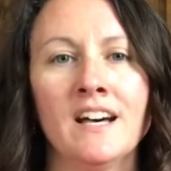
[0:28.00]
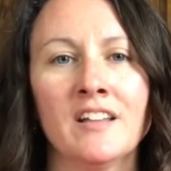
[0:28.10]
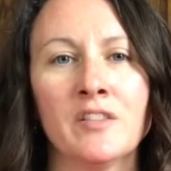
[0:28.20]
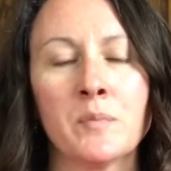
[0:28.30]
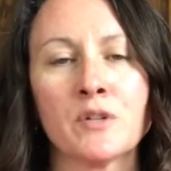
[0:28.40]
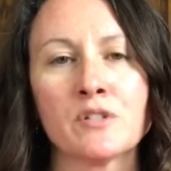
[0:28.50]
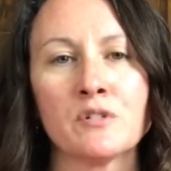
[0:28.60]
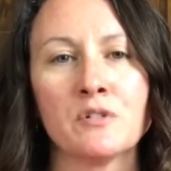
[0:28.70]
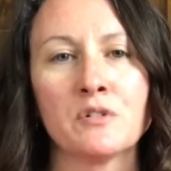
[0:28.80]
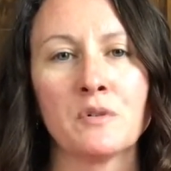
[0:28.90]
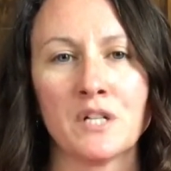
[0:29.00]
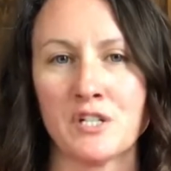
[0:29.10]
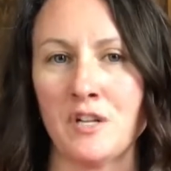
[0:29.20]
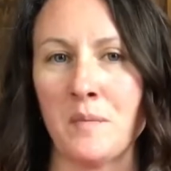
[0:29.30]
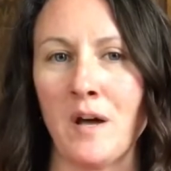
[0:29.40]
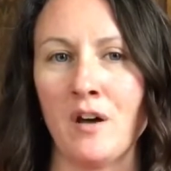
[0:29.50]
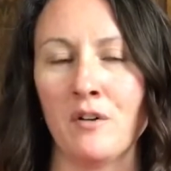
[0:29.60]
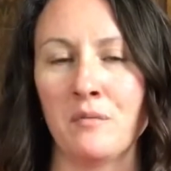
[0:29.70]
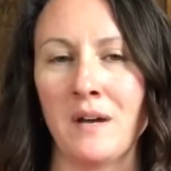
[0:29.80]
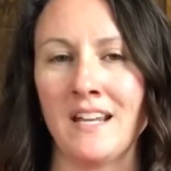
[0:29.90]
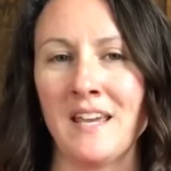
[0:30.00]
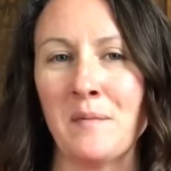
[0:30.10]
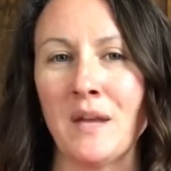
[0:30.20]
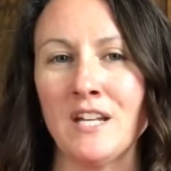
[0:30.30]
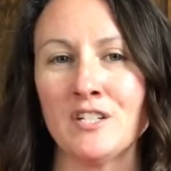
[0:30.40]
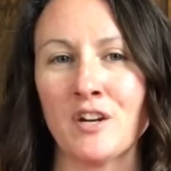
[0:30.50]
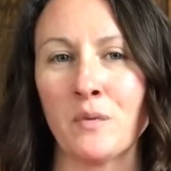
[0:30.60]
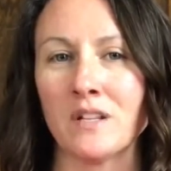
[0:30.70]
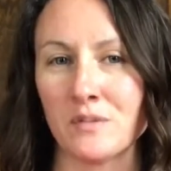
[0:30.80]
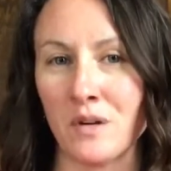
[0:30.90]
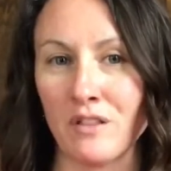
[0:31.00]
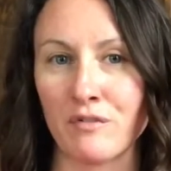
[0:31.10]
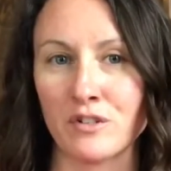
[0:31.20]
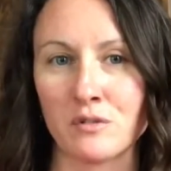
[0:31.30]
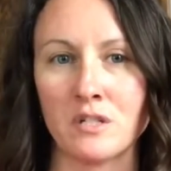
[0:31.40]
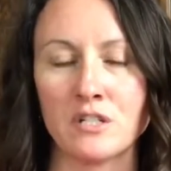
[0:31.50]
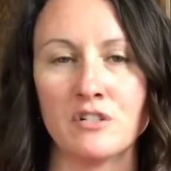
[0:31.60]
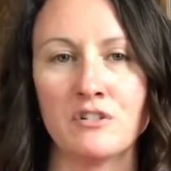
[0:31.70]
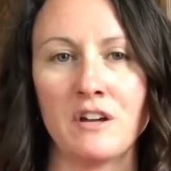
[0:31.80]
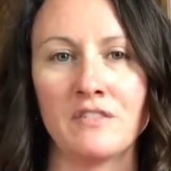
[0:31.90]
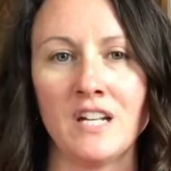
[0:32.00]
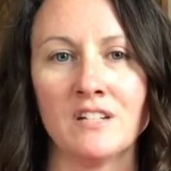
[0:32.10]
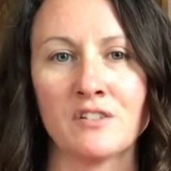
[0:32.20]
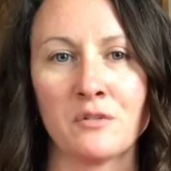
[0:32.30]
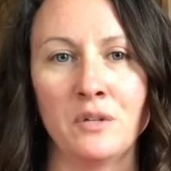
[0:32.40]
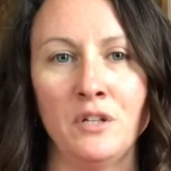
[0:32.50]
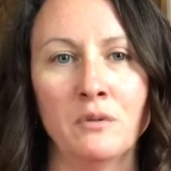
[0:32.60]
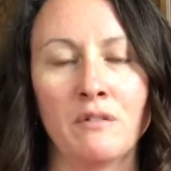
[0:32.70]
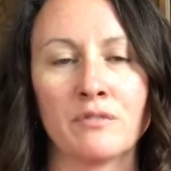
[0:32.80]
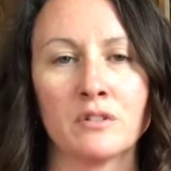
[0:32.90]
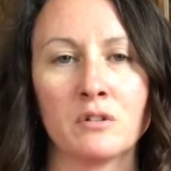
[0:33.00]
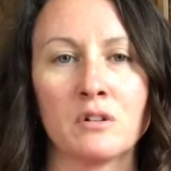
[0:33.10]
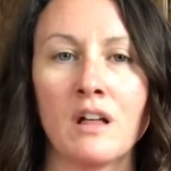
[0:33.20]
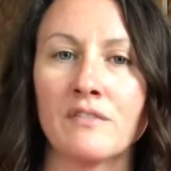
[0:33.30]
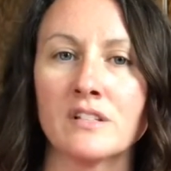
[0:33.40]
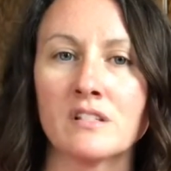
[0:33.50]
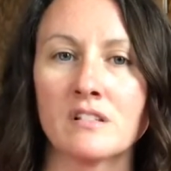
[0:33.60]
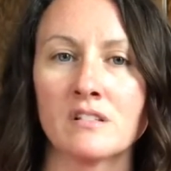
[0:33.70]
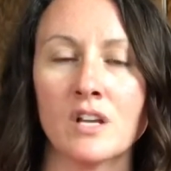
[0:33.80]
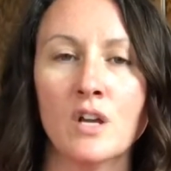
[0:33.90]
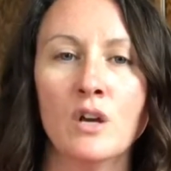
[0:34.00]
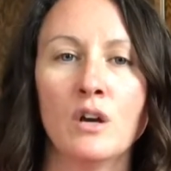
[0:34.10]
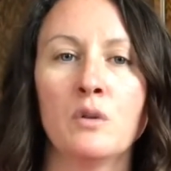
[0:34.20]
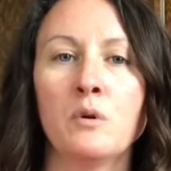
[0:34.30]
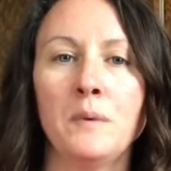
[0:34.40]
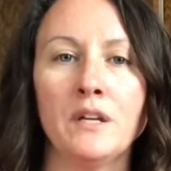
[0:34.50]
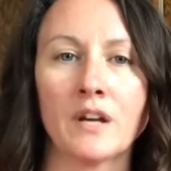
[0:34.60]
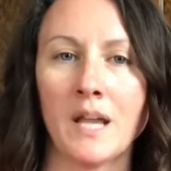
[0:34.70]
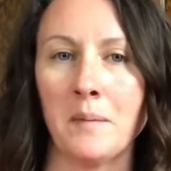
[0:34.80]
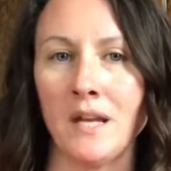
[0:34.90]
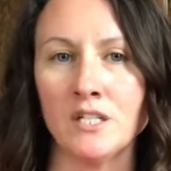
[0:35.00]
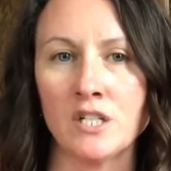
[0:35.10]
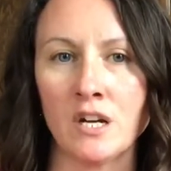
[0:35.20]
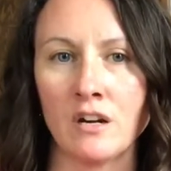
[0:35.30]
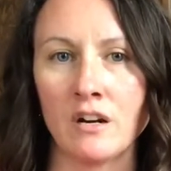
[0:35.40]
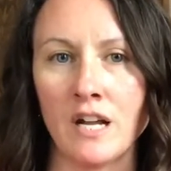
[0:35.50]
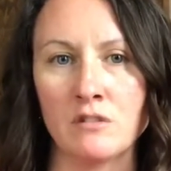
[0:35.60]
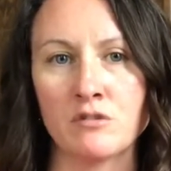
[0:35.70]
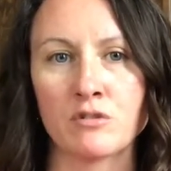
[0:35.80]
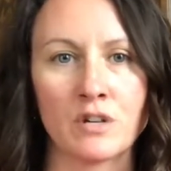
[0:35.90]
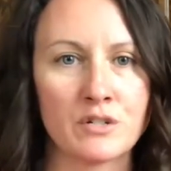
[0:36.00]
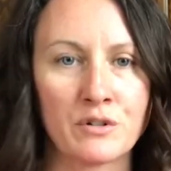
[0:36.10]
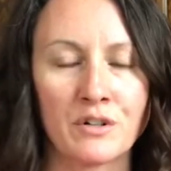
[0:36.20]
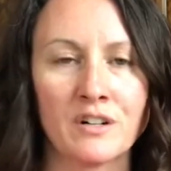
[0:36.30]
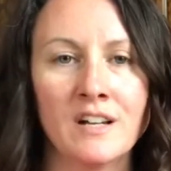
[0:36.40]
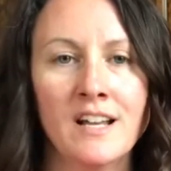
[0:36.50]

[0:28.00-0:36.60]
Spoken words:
the personal question about my campaign chair, what's one of the first questions you have to answer when you run for local office is who will be your campaign chair and treasurer.